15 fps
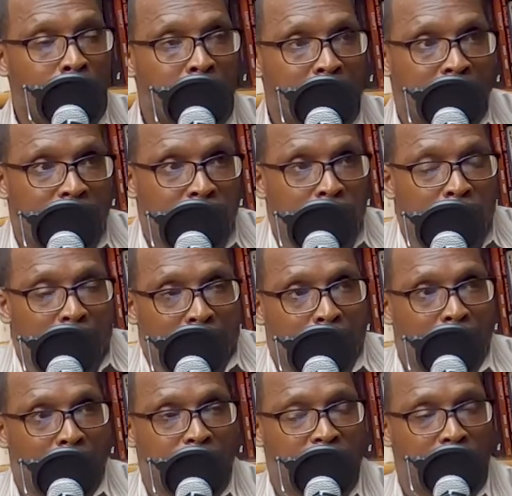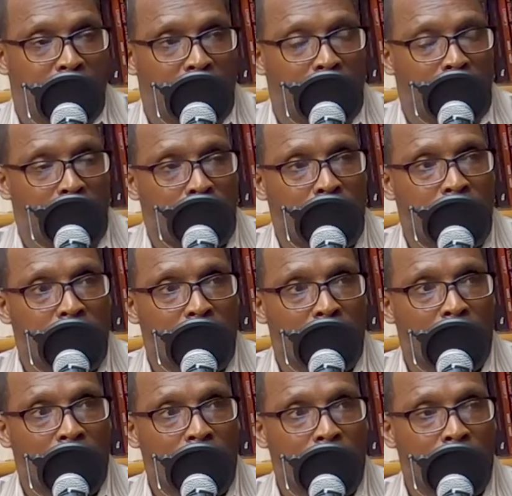But if you come up to me and you
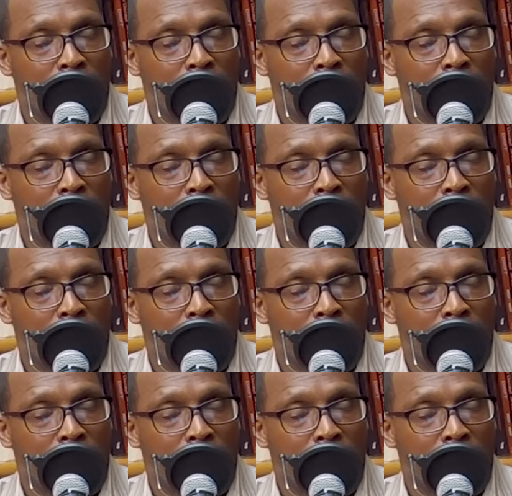start